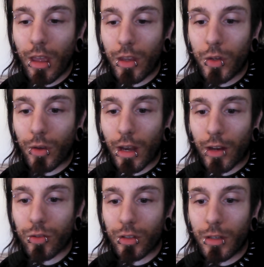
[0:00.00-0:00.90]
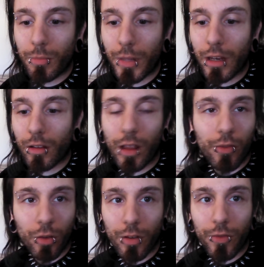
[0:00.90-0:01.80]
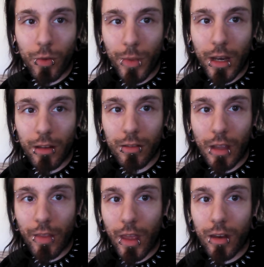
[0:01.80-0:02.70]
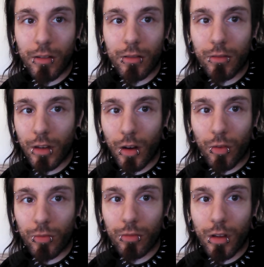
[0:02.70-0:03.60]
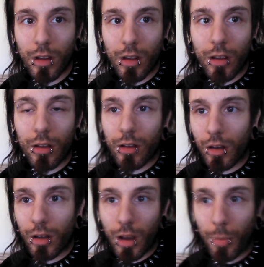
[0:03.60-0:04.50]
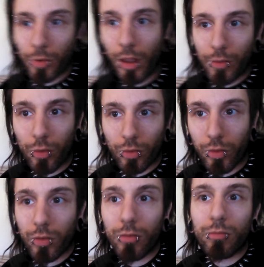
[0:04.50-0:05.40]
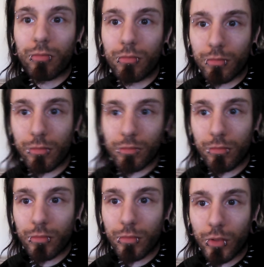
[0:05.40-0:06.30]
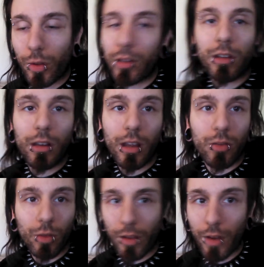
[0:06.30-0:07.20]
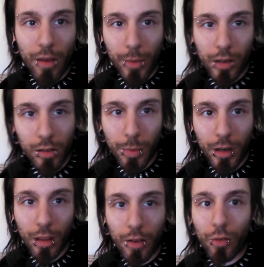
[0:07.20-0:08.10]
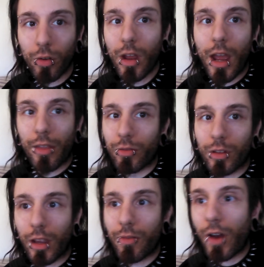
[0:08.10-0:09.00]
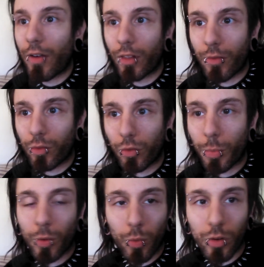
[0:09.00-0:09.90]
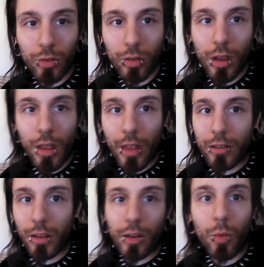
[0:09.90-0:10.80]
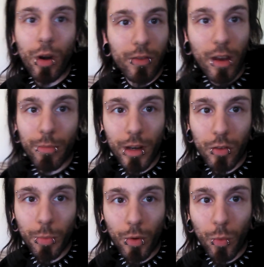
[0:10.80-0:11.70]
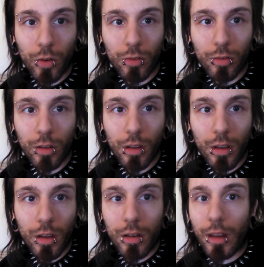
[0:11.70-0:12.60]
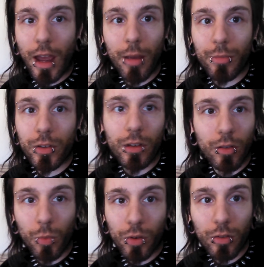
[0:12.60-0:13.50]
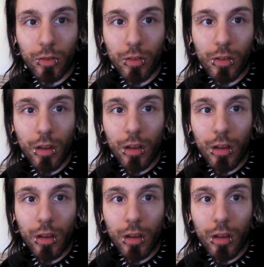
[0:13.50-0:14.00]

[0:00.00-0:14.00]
You can actually beat a level in a few minutes, and then, a couple levels. So let's say it takes you like 5 minutes to beat a level, and there's like 5 levels per world. That's like 25 minutes per world times 6 worlds.